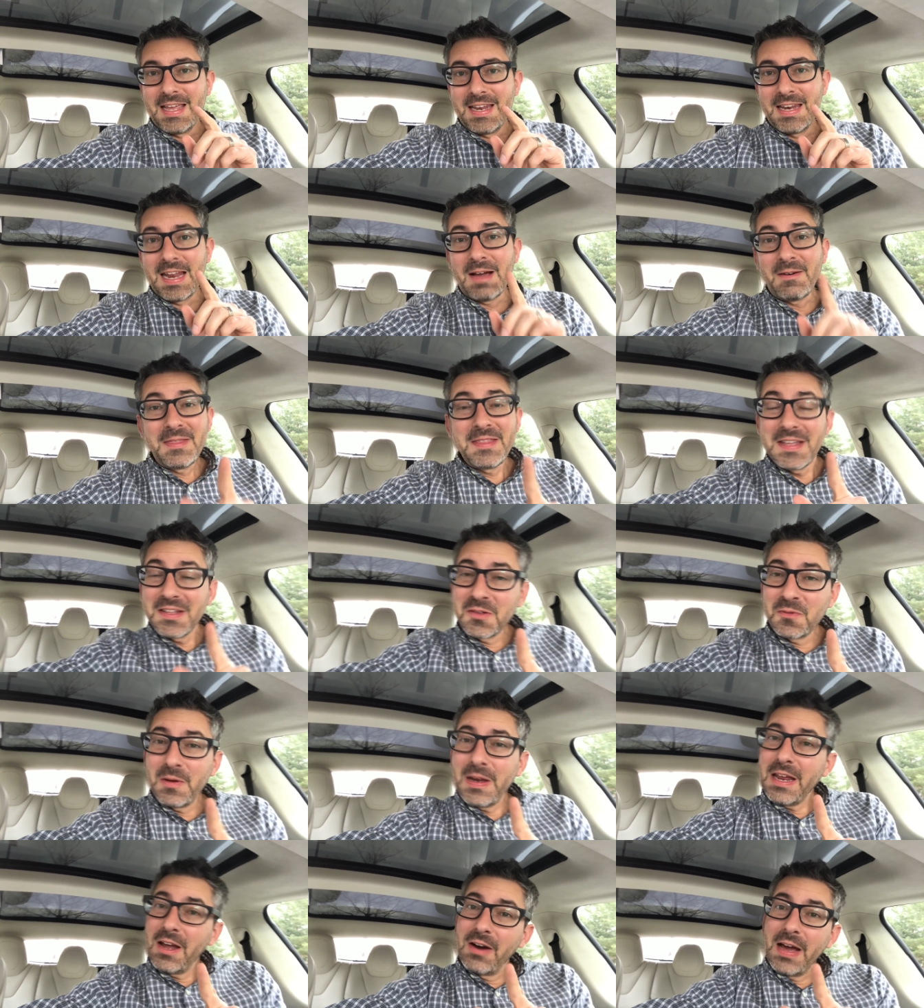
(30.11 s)
Now in this
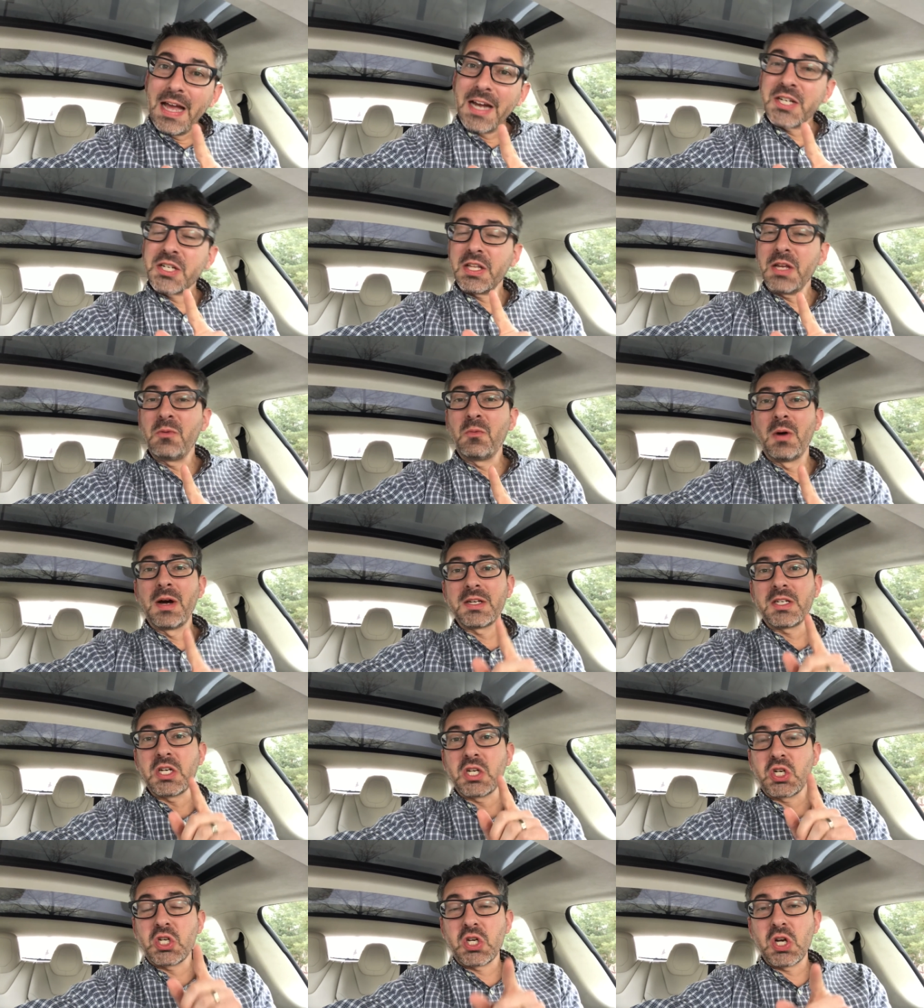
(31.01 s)
video, I actually want
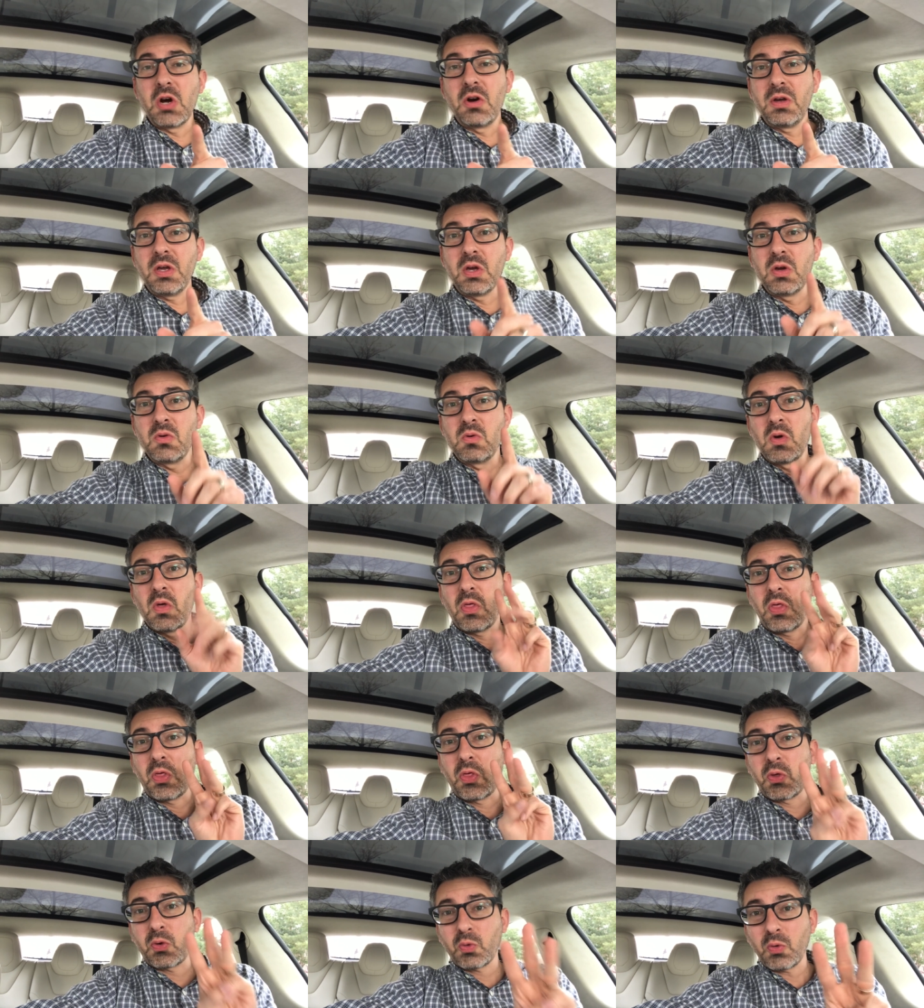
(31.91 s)
to show you
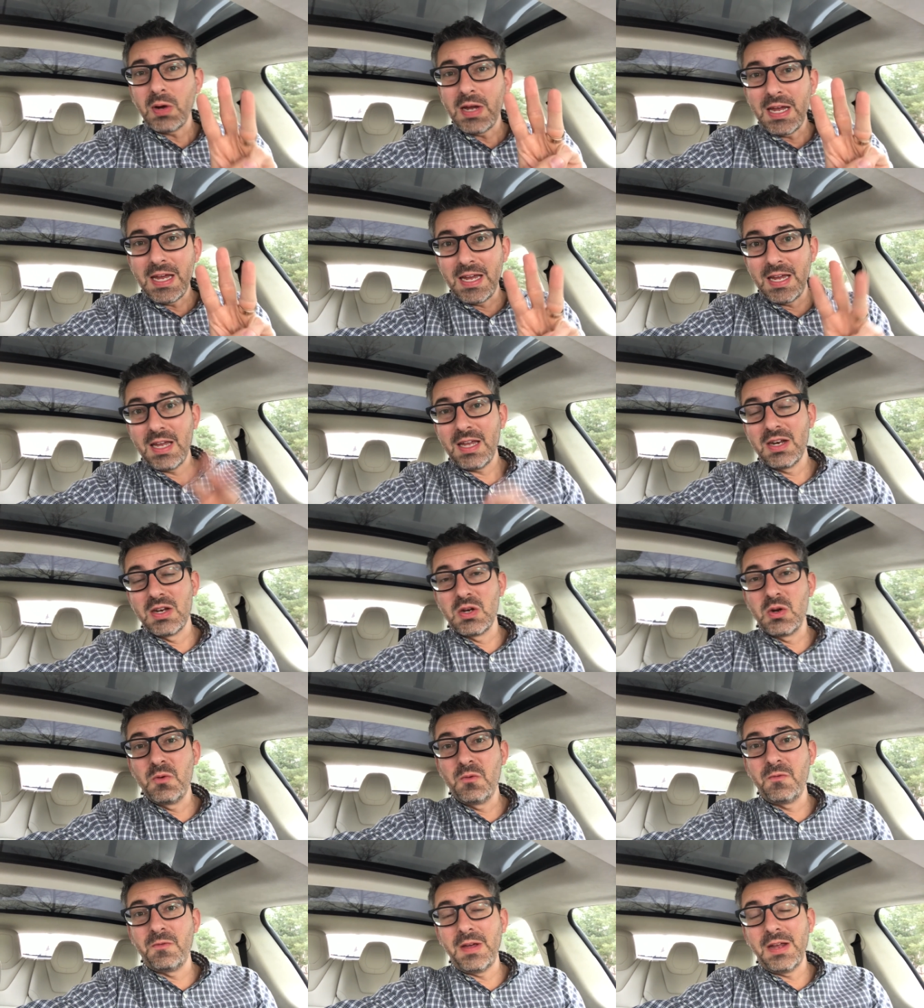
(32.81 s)
three
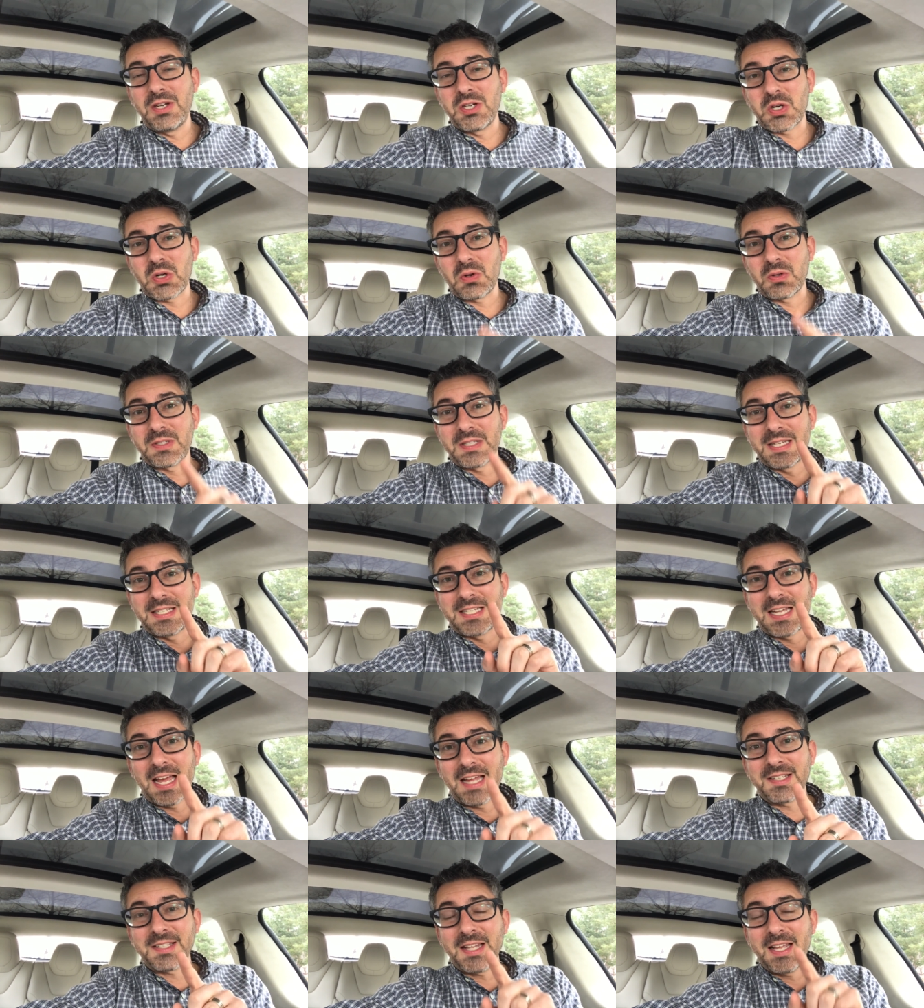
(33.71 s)
new features that
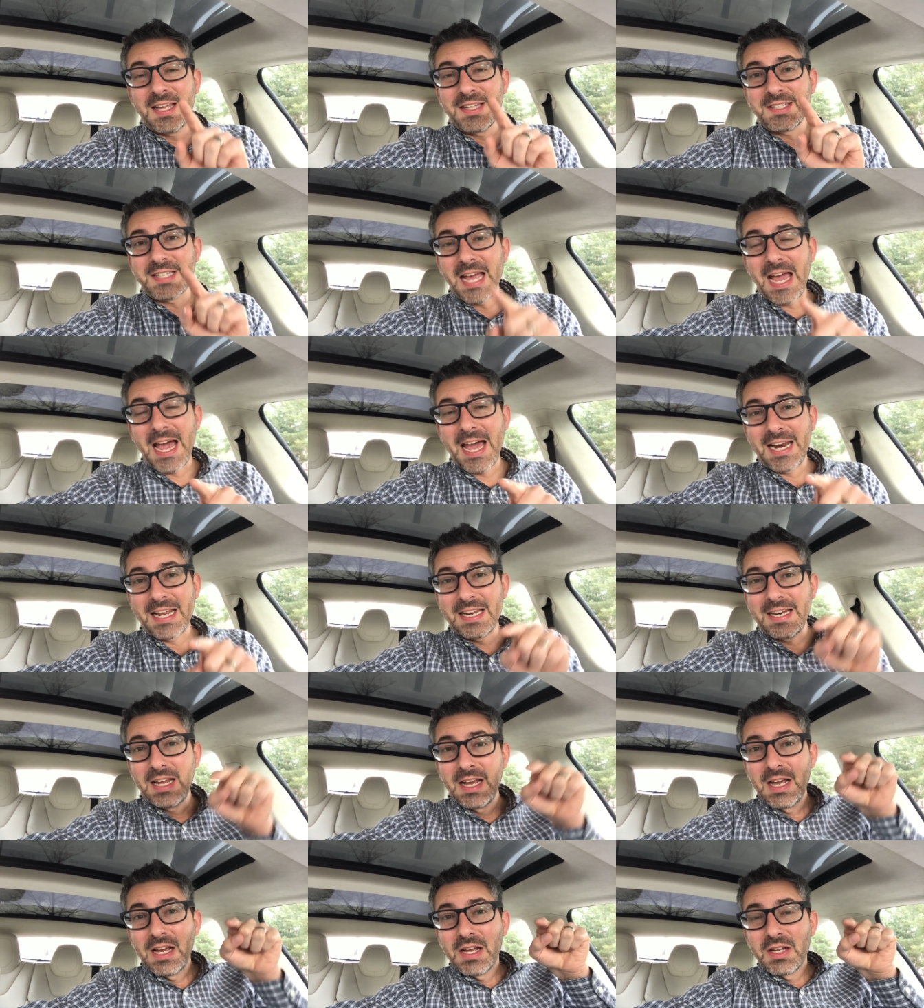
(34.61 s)
Tesla has
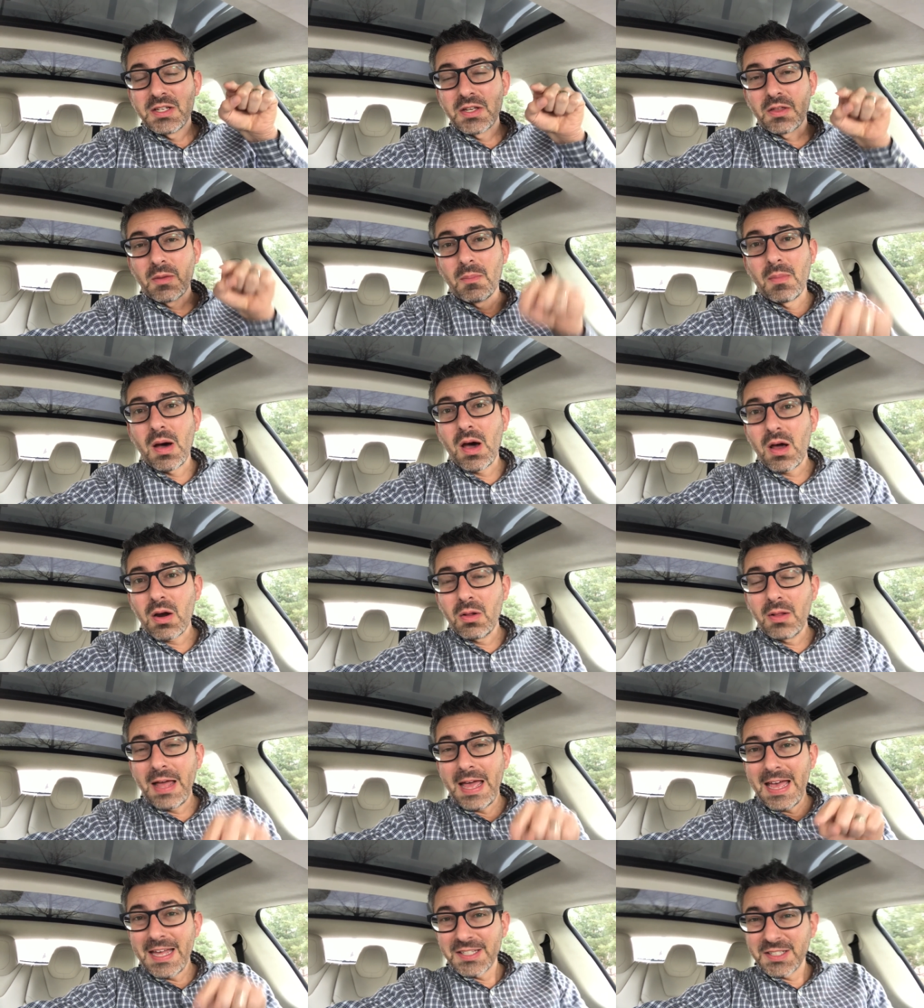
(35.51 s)
added to the
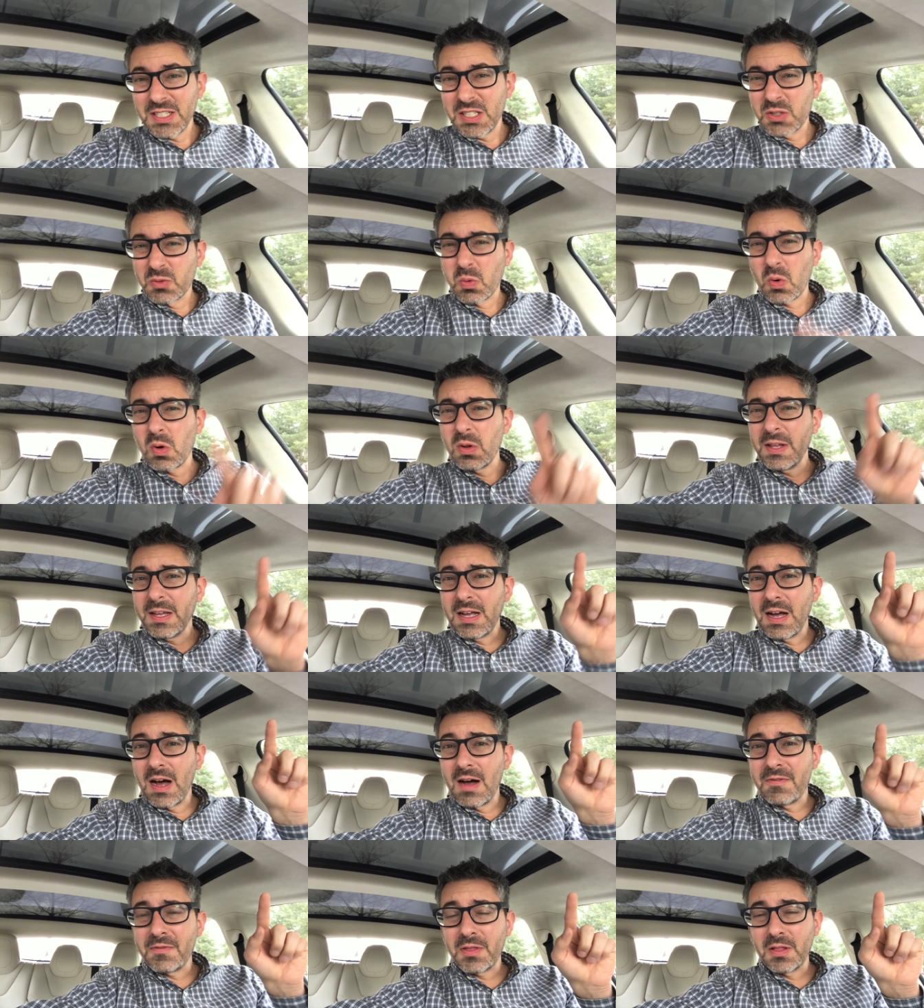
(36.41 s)
Model S's rolling
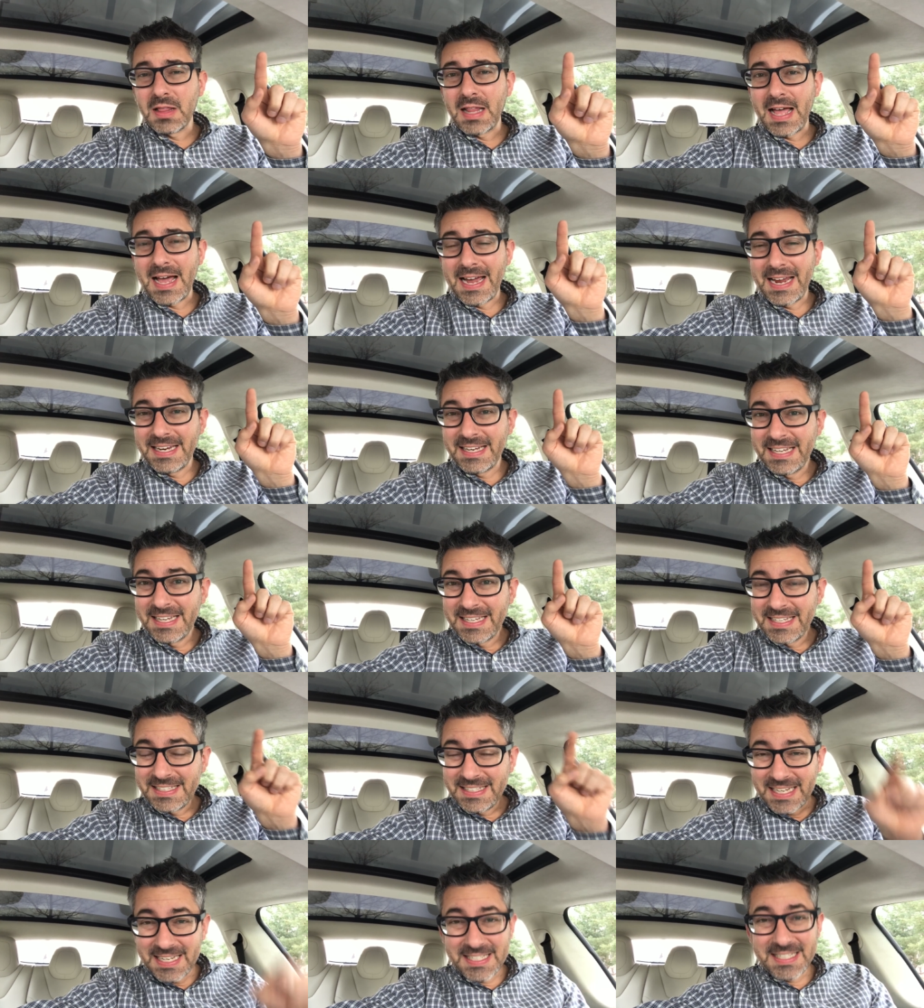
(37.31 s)
off the line
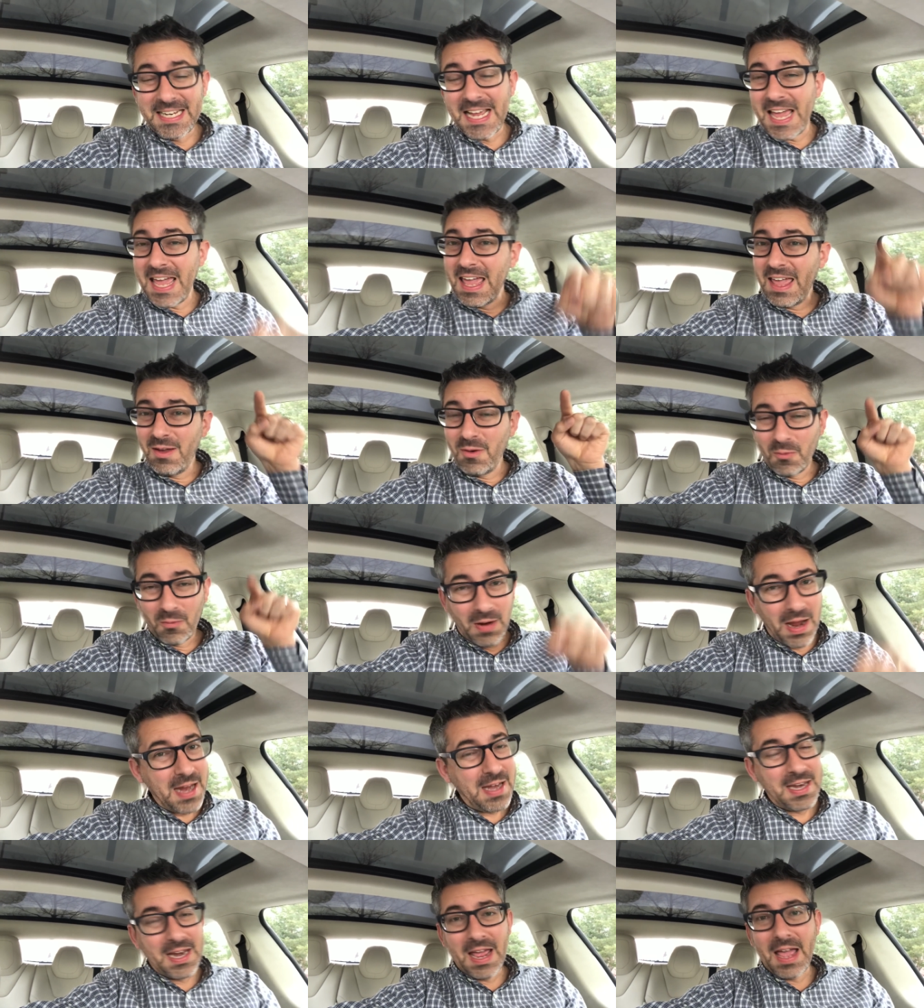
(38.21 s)
today,
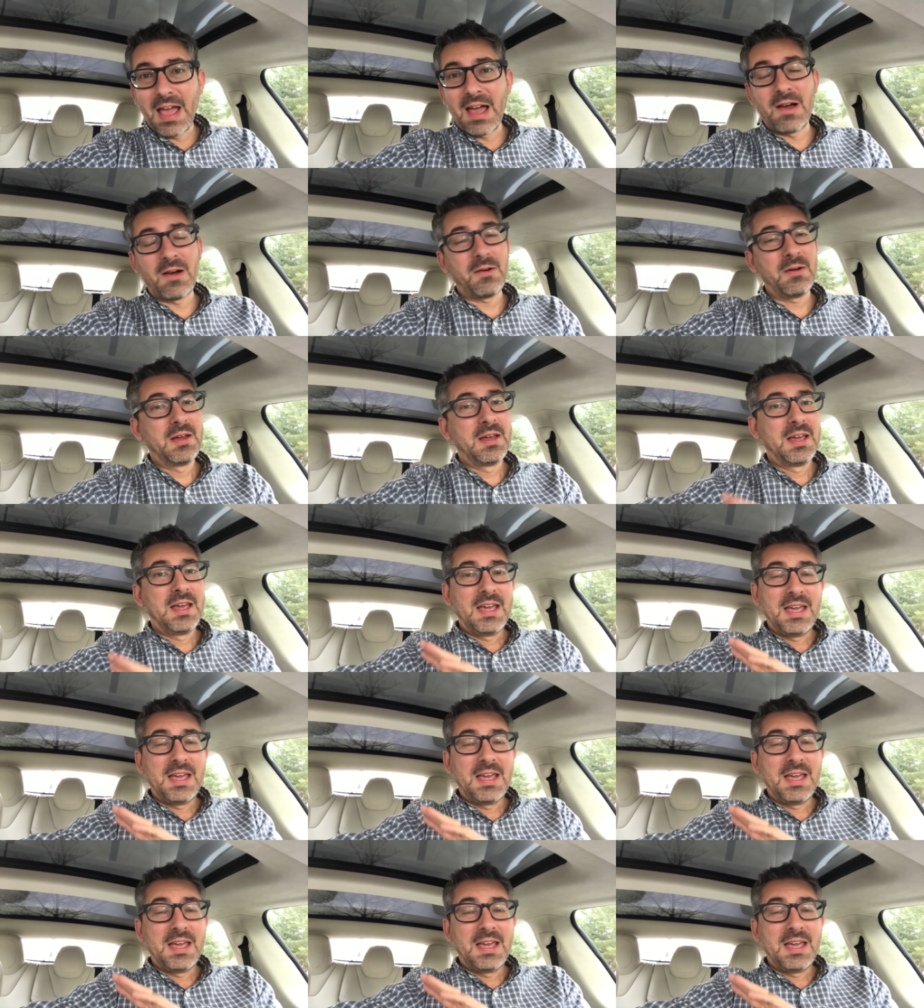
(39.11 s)
right now,